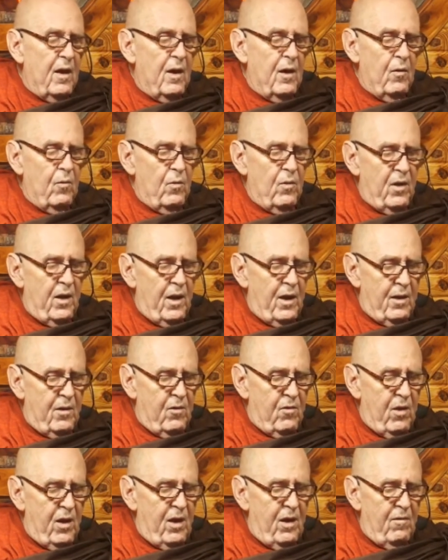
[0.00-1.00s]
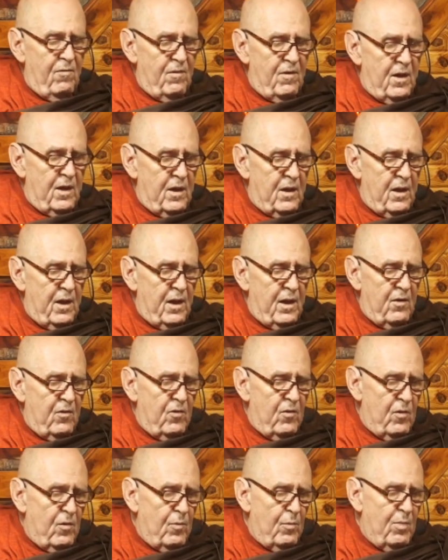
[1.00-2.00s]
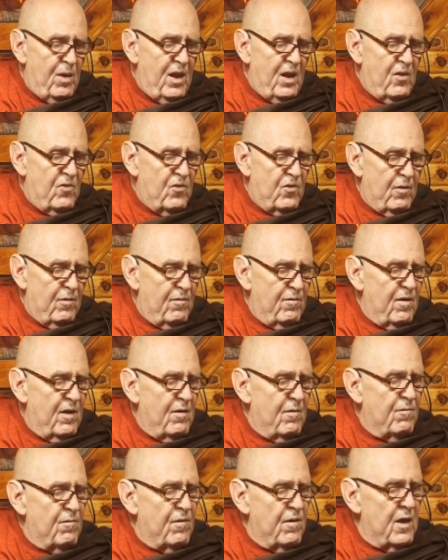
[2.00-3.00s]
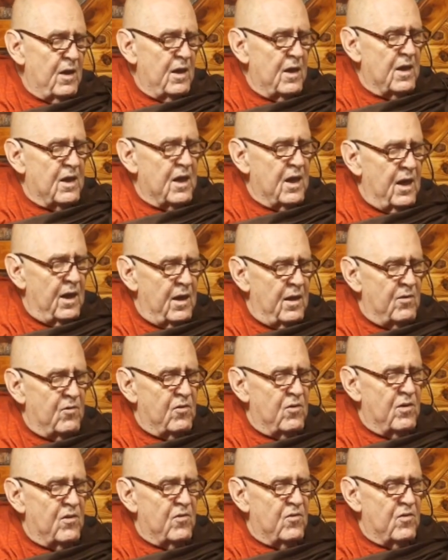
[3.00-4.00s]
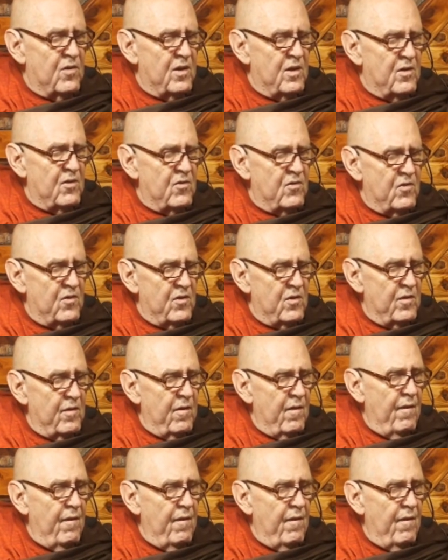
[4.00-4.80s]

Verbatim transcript: I will not crave and cling to the base of infinite consciousness.